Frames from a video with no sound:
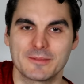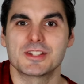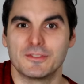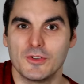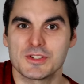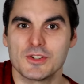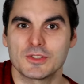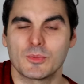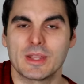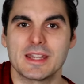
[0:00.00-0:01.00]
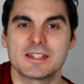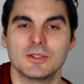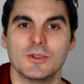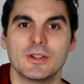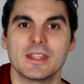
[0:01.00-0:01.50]
So the first note that we need to
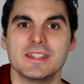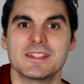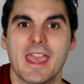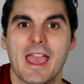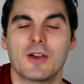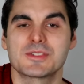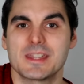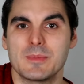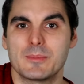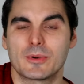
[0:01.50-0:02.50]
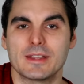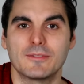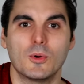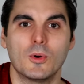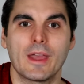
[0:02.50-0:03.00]
learn is our
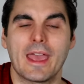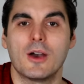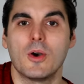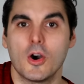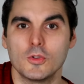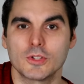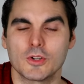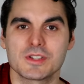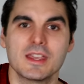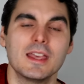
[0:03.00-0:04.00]
semi-breve or our whole note.